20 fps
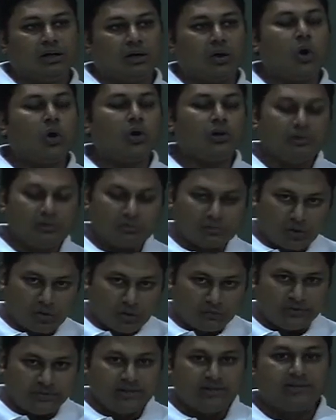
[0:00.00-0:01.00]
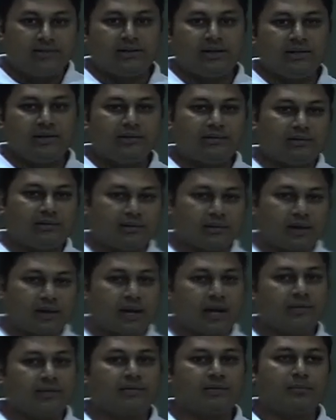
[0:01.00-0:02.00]
All of these things
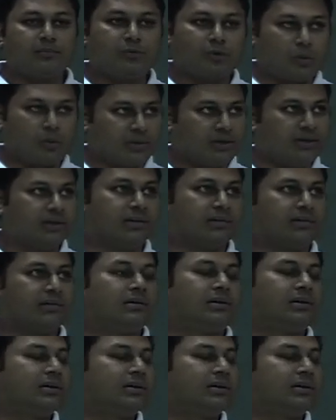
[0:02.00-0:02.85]
has some properties.